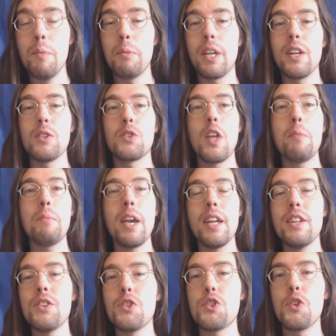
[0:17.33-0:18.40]
Because they
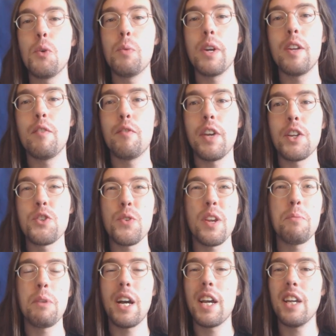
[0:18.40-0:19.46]
managed to win a victory
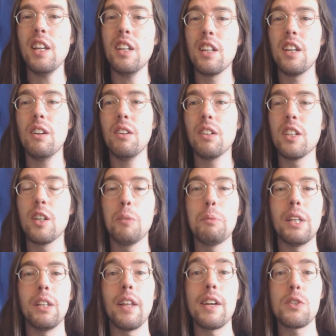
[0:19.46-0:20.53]
by, you know, a little
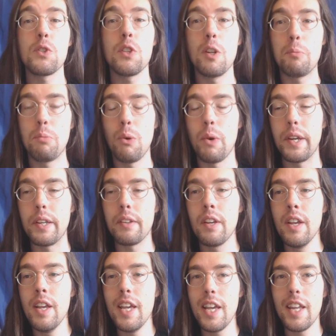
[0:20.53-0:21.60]
bit less than a point.
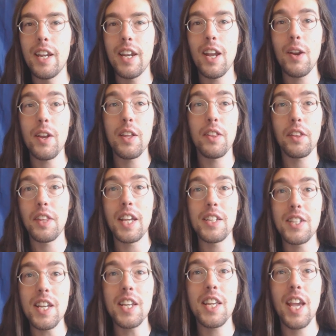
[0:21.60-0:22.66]
In an area that they
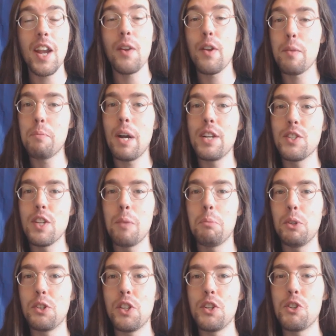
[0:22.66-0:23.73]
did carry by
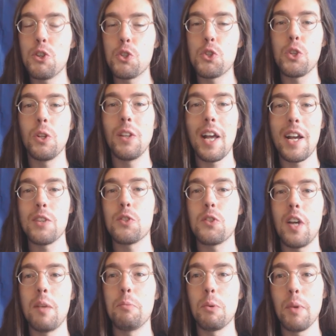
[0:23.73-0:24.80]
double digits the last
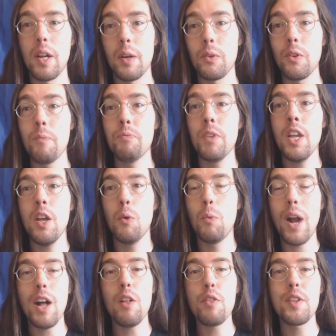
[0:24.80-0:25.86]
time around.
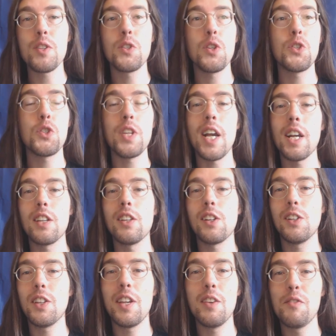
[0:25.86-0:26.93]
While this is
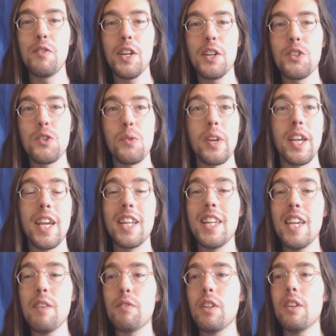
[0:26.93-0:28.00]
technically a victory, and
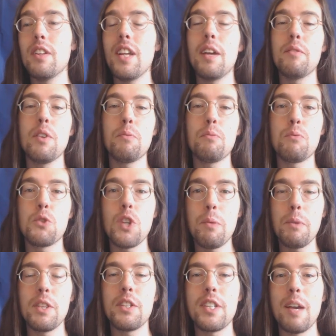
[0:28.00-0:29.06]
even
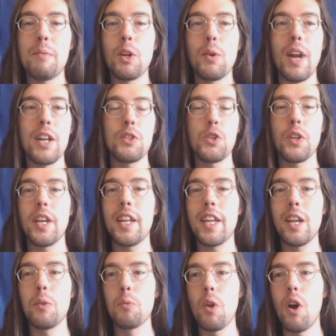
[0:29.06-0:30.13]
some of the Democrats are
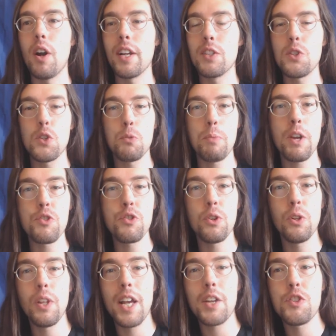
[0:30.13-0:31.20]
getting it wrong, it's a
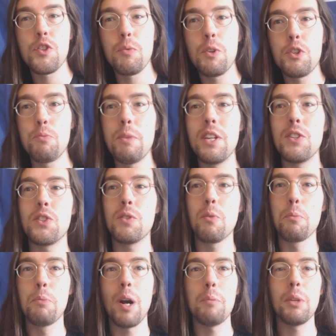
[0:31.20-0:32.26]
special election, which means the
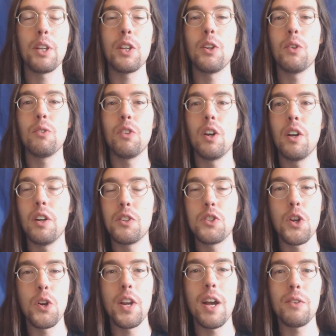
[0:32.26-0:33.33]
Republican
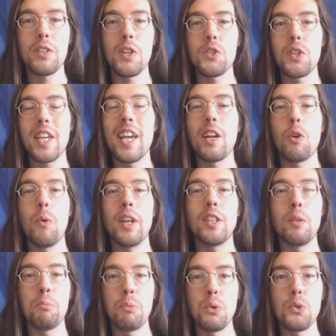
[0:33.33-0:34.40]
turnout doesn't get
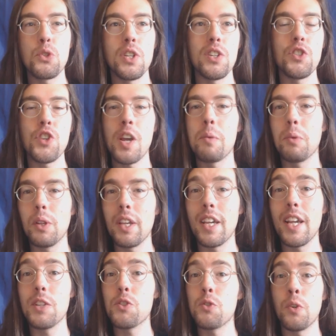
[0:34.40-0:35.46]
quite the boost it generally
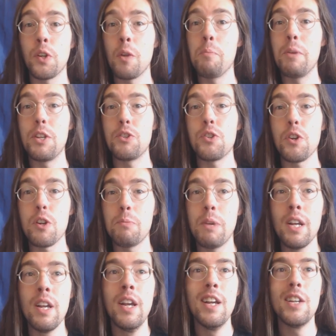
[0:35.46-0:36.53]
gets during a midterm.
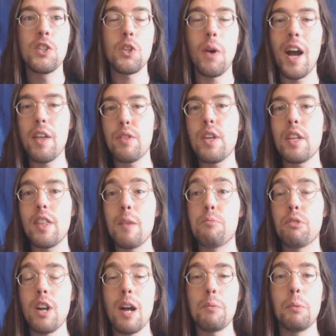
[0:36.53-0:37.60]
So I think they
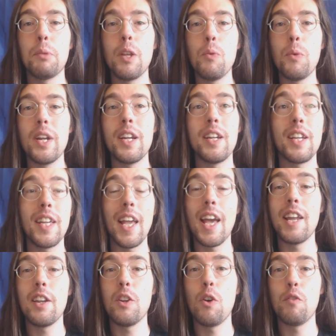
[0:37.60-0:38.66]
probably win it
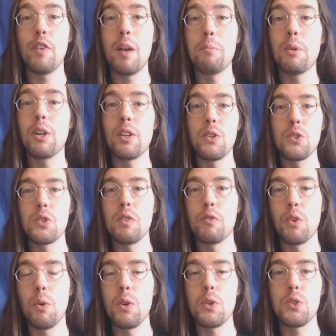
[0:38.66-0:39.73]
again in November, because,
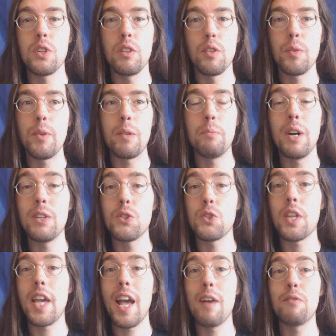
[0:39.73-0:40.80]
of course, in 3 months
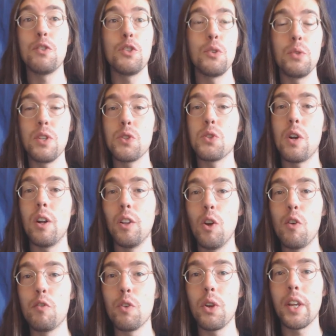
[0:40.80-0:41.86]
they have to do this all
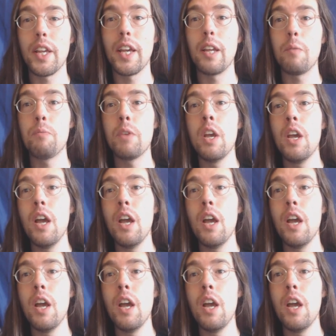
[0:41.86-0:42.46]
over again.